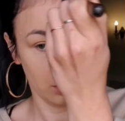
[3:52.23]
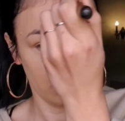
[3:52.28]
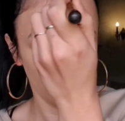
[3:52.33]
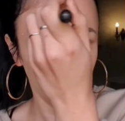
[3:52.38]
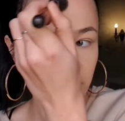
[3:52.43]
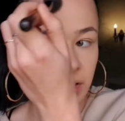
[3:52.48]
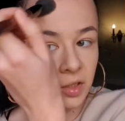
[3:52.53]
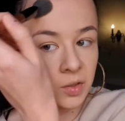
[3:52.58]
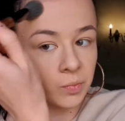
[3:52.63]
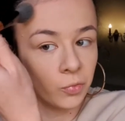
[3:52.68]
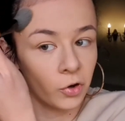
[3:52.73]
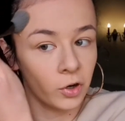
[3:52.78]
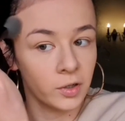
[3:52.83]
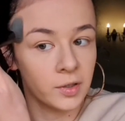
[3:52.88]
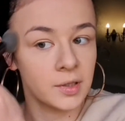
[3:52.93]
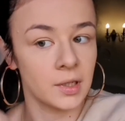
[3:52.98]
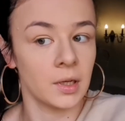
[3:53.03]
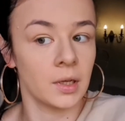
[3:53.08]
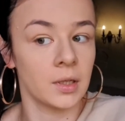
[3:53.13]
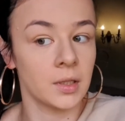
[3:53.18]
This
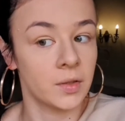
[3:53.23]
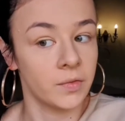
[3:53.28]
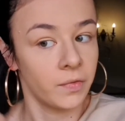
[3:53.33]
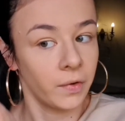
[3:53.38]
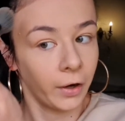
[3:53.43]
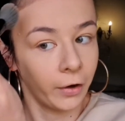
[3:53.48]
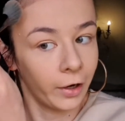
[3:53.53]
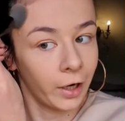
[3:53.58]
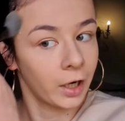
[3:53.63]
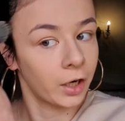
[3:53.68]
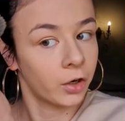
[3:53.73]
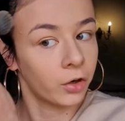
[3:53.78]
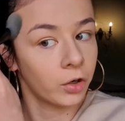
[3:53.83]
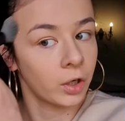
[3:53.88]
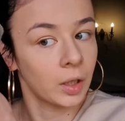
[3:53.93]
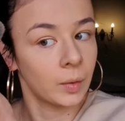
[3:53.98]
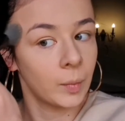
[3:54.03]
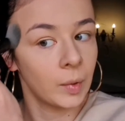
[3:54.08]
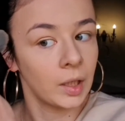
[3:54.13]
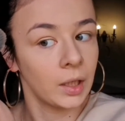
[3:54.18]
bronzer is very
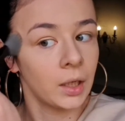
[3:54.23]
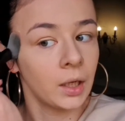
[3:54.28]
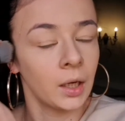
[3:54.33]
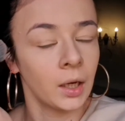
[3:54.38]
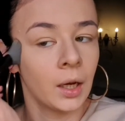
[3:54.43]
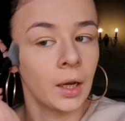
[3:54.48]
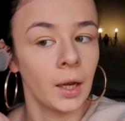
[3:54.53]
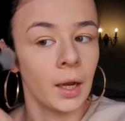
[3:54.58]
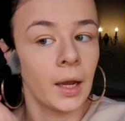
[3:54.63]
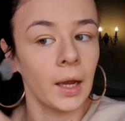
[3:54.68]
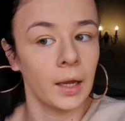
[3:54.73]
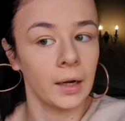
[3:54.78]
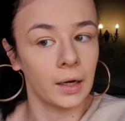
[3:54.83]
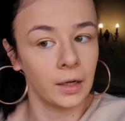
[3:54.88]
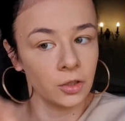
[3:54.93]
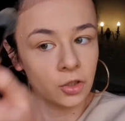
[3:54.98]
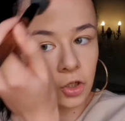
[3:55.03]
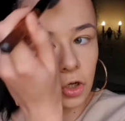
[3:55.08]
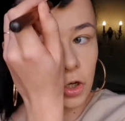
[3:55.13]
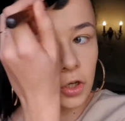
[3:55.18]
creamy, and I
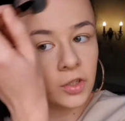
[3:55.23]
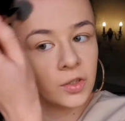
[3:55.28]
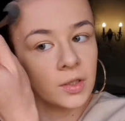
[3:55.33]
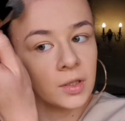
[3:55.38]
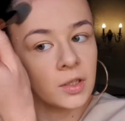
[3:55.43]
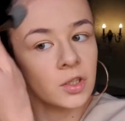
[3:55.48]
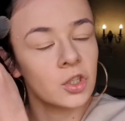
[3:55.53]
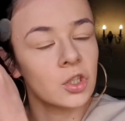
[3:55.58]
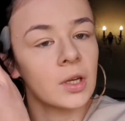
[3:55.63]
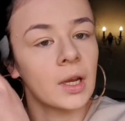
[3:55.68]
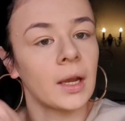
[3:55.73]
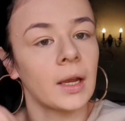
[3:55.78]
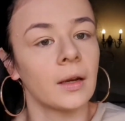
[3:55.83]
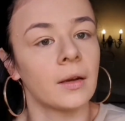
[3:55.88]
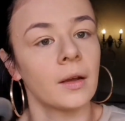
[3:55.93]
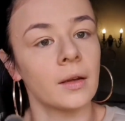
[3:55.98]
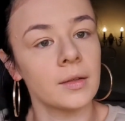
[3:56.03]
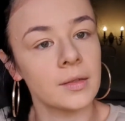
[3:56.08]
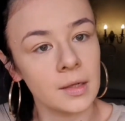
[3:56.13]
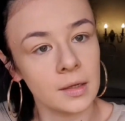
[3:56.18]
chose the shade
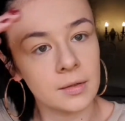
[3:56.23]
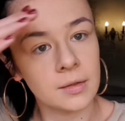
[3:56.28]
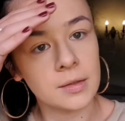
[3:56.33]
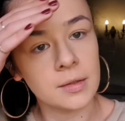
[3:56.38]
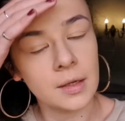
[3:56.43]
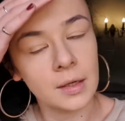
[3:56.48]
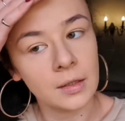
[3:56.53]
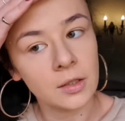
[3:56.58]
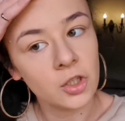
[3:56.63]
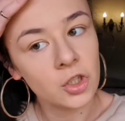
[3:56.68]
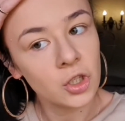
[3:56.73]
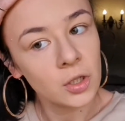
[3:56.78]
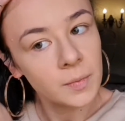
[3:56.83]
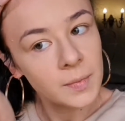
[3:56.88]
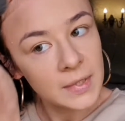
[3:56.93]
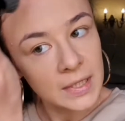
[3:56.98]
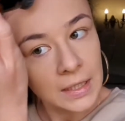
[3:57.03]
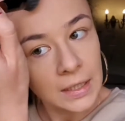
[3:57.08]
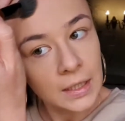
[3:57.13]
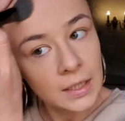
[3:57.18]
Sunset
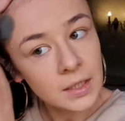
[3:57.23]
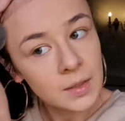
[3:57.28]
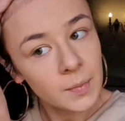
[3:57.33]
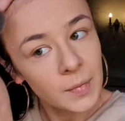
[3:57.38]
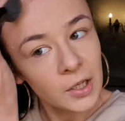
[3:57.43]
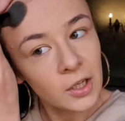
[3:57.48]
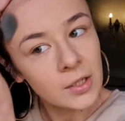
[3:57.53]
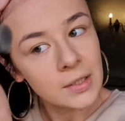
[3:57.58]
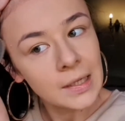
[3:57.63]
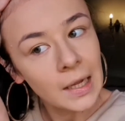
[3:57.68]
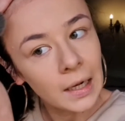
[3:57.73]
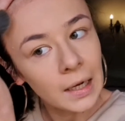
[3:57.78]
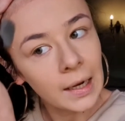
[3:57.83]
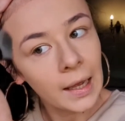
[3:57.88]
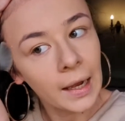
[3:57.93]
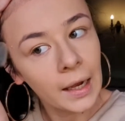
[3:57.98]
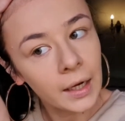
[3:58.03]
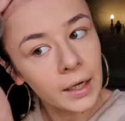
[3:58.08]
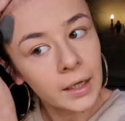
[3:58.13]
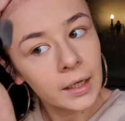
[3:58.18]
Striptease because I
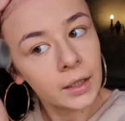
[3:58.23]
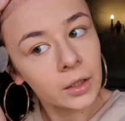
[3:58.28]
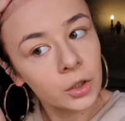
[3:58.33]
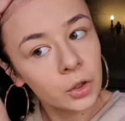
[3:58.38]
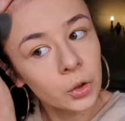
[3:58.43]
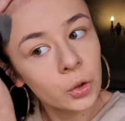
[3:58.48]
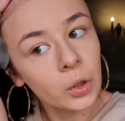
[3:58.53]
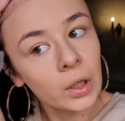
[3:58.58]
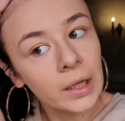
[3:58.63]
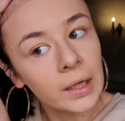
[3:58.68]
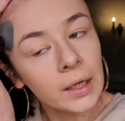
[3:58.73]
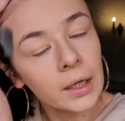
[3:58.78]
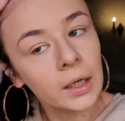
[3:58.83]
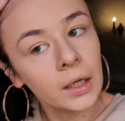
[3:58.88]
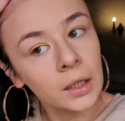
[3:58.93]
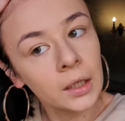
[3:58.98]
like a cooler